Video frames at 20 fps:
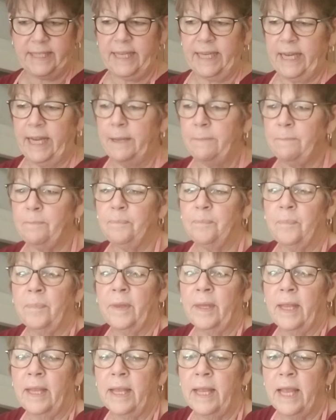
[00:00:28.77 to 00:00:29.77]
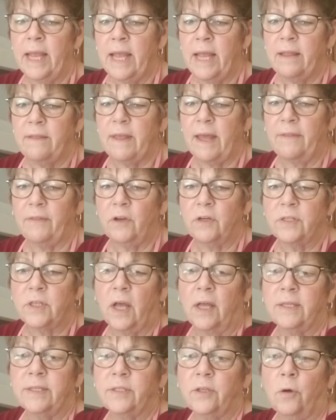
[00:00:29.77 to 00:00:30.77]
in it. Then there's
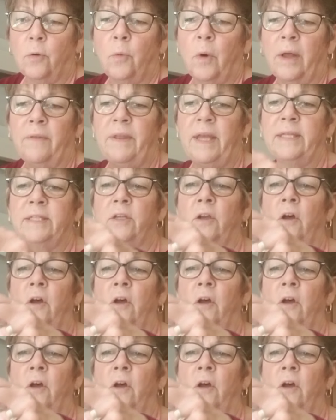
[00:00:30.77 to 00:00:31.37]
also one that's